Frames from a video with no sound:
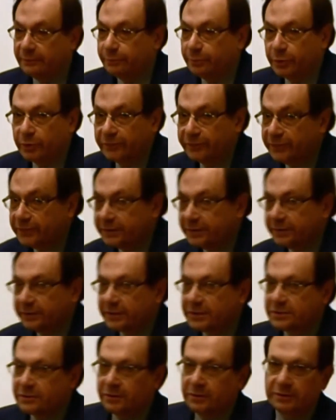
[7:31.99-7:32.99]
perfectly
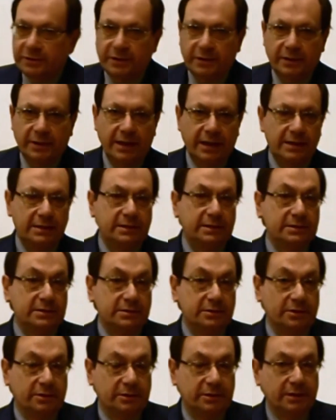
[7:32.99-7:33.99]
horizontal, it is
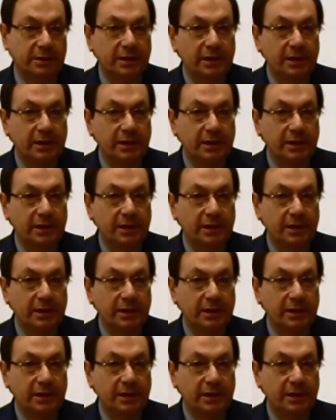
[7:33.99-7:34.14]
not.